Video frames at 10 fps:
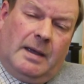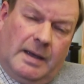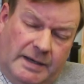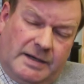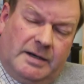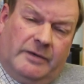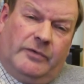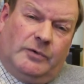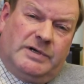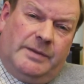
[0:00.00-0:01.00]
He didn't
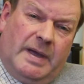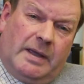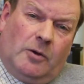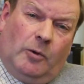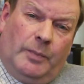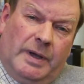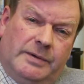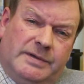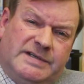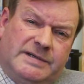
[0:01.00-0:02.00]
unfortunately make old
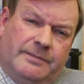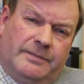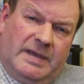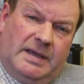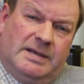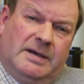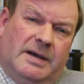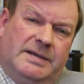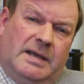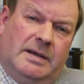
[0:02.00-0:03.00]
bones. He
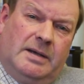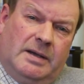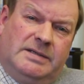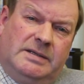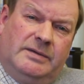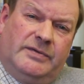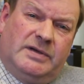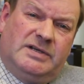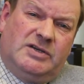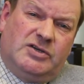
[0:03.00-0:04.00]
died in
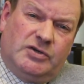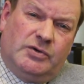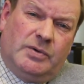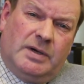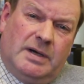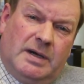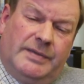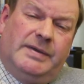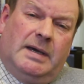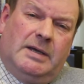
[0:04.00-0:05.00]
1932
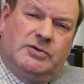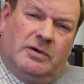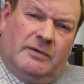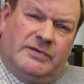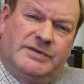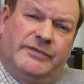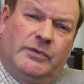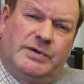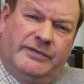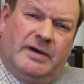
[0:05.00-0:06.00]
at the age of just
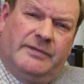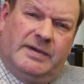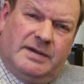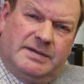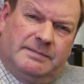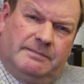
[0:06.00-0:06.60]
45 years.